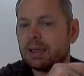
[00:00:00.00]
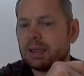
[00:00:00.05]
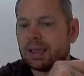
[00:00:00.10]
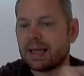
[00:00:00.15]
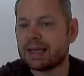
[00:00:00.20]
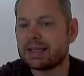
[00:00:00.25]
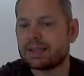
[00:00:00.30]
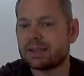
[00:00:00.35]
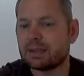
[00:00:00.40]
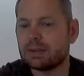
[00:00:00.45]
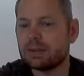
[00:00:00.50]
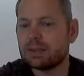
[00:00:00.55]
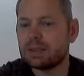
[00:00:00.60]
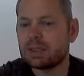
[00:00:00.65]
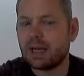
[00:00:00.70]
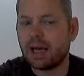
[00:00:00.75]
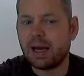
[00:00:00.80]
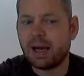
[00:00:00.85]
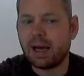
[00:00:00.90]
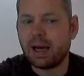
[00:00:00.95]
lessons,
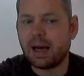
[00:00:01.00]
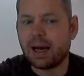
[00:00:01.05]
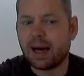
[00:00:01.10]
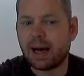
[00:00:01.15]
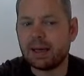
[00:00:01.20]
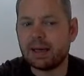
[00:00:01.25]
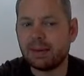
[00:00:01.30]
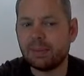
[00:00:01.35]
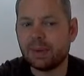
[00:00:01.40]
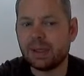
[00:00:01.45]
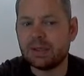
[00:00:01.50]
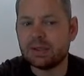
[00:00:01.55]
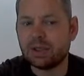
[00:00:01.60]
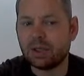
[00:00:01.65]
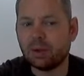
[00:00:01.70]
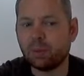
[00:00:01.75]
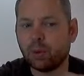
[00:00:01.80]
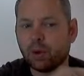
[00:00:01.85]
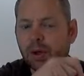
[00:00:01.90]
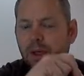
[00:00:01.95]
and it means that
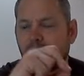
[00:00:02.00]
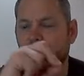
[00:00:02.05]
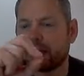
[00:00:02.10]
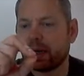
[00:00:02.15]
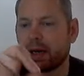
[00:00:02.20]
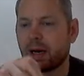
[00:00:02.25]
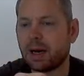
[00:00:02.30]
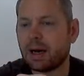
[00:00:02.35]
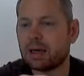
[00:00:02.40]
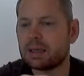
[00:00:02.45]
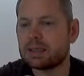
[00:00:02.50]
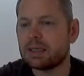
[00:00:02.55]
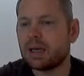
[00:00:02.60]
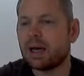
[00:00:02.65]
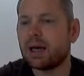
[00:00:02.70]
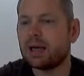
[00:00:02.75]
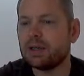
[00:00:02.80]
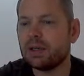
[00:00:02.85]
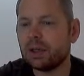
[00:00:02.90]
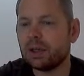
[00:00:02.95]
you're working hard
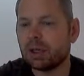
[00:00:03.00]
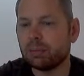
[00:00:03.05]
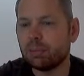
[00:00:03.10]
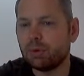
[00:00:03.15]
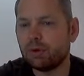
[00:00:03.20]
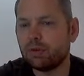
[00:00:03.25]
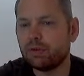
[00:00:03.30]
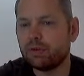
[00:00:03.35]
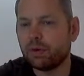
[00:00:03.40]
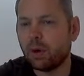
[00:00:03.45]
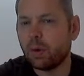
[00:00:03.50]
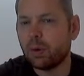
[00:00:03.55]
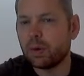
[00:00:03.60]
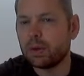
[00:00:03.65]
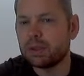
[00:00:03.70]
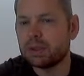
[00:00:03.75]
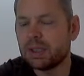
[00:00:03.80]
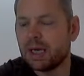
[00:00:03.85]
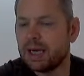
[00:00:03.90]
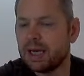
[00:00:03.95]
and you can move
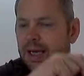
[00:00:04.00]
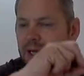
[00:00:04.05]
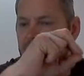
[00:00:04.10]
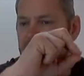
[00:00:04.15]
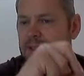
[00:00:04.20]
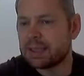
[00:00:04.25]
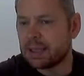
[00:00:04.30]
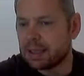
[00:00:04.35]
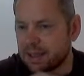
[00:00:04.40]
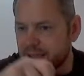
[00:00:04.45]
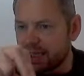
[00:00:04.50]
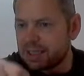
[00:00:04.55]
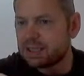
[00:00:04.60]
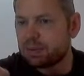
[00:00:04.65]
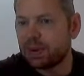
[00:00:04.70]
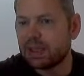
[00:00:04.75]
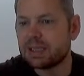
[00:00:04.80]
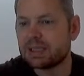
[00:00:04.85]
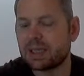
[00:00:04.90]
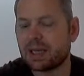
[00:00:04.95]
forward into this
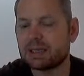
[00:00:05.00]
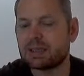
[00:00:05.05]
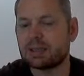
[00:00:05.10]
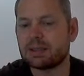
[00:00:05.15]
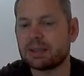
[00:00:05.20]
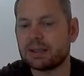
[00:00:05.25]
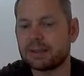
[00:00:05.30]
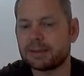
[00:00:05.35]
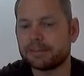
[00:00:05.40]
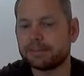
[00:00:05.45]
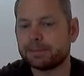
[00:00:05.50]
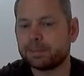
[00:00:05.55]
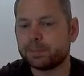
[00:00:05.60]
week's lessons.